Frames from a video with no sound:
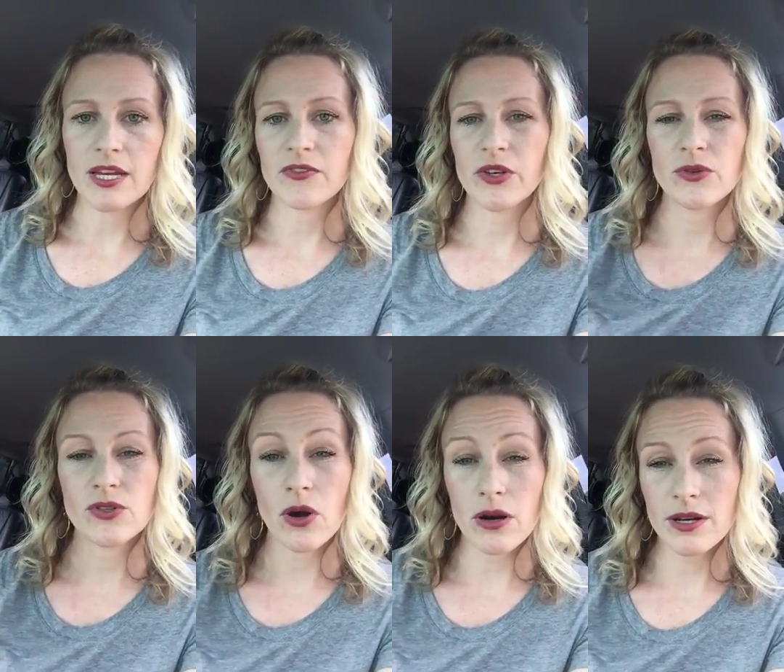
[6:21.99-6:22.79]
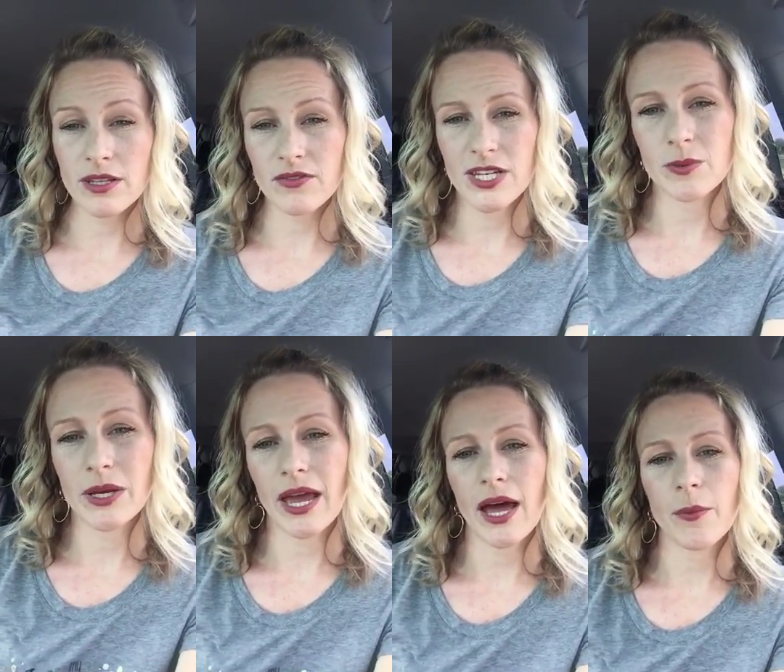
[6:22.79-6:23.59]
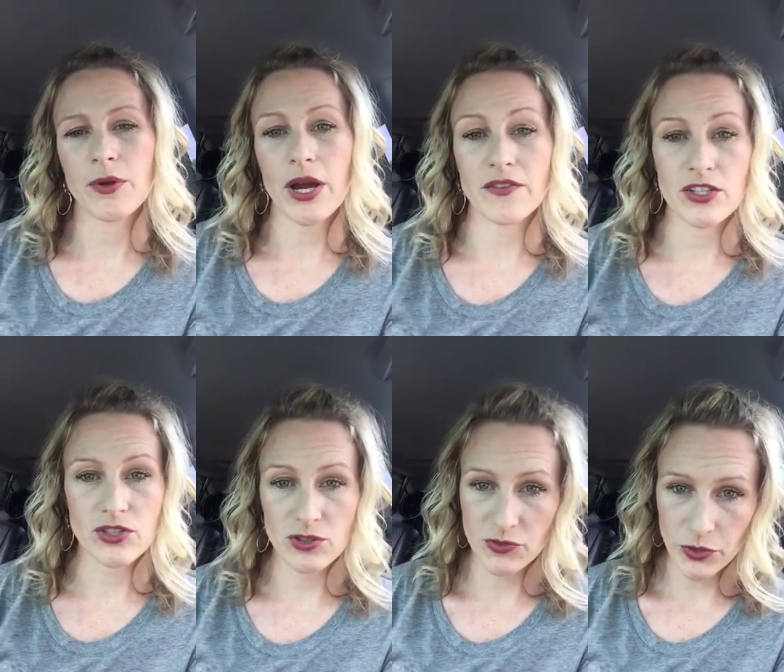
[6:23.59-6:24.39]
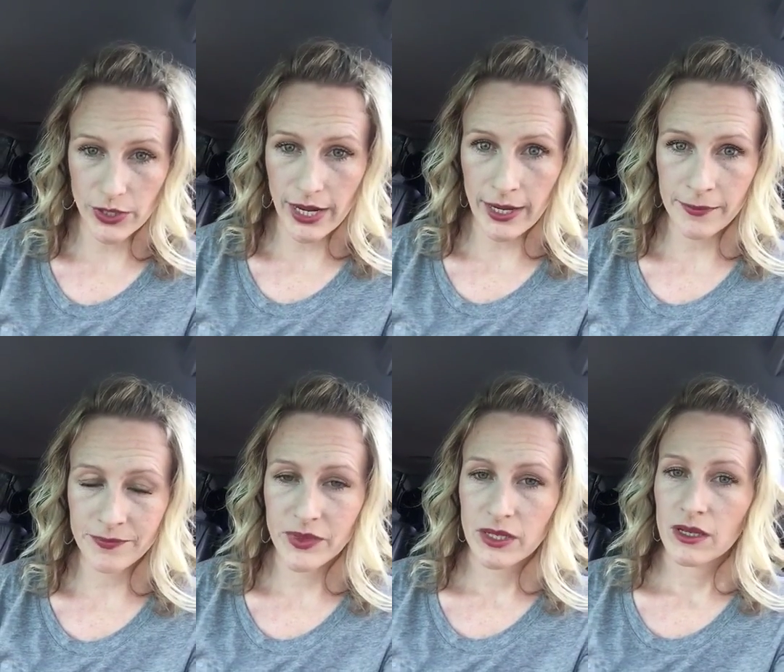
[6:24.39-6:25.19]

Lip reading: If you are on the Facebook app, you have to search for your name.